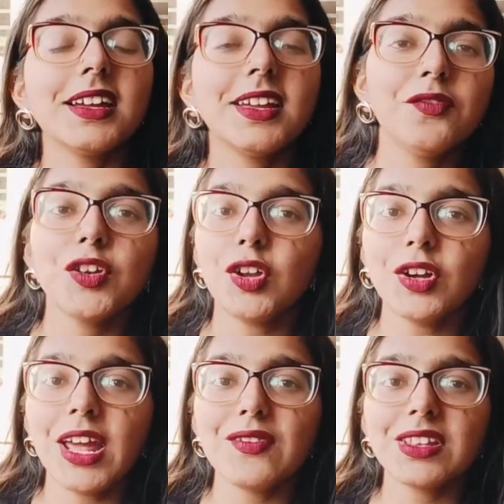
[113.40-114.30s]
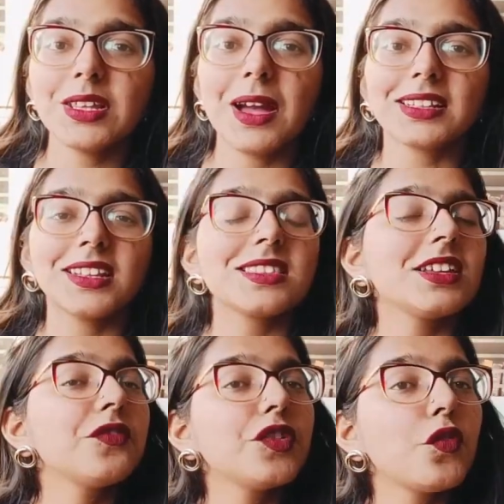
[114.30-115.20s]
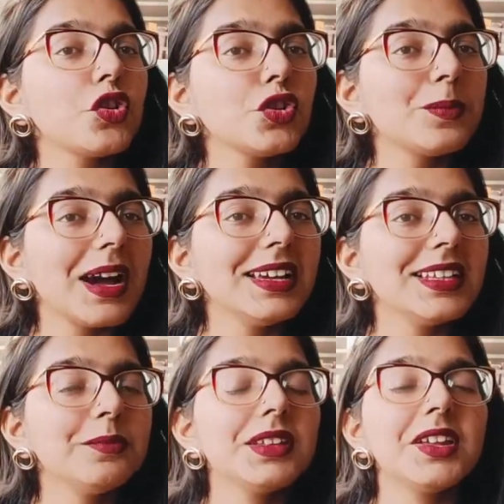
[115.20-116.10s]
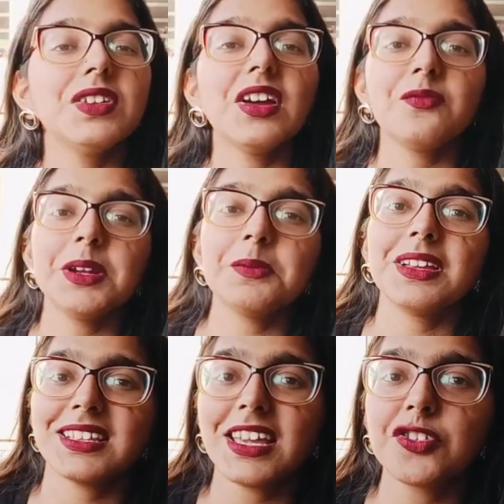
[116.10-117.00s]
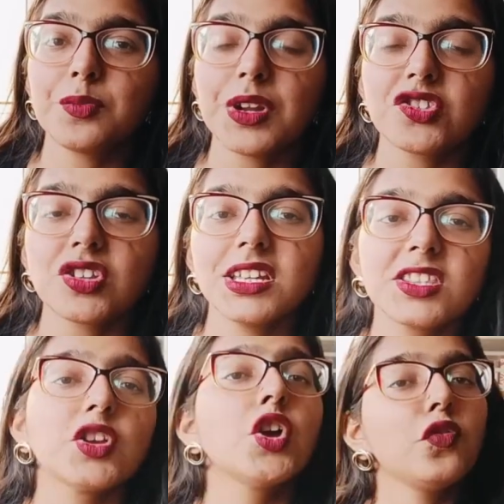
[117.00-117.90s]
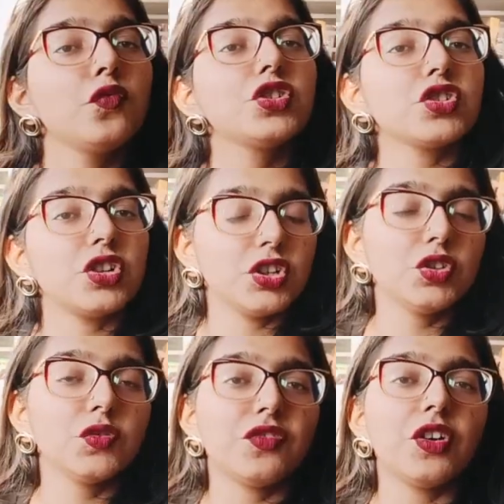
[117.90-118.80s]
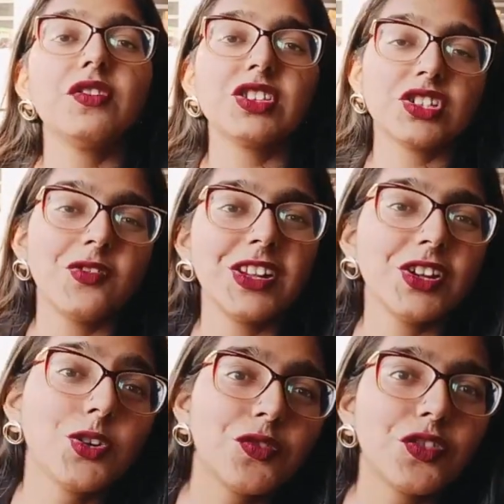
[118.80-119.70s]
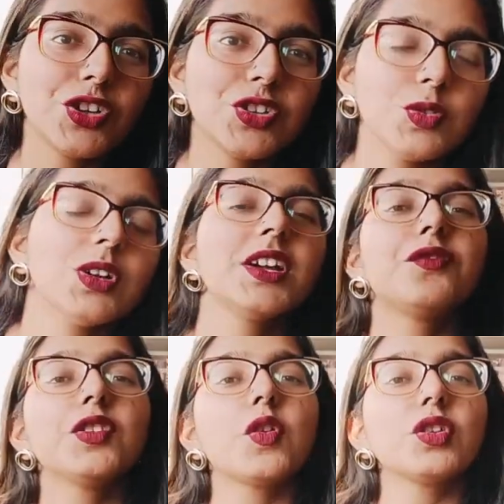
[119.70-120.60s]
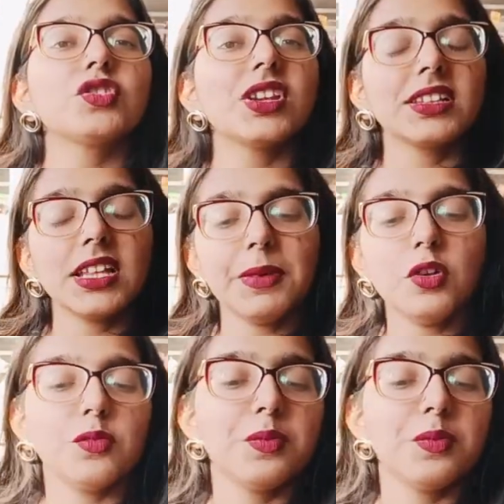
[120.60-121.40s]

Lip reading: If you are not having the magnets and if you want to buy them, then we have made basic acupressure kits which are very good for you. If you want to check them out,